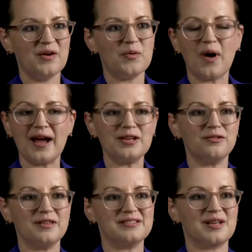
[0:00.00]
Why do you
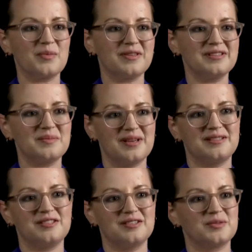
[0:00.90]
think some of these
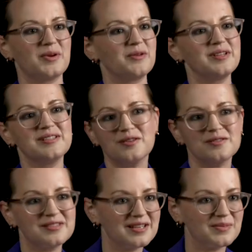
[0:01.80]
messages, whether it is
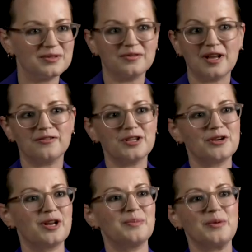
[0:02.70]
those themes of loving
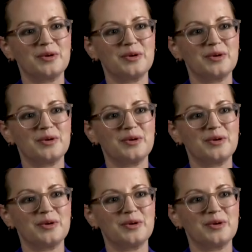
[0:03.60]
your enemy,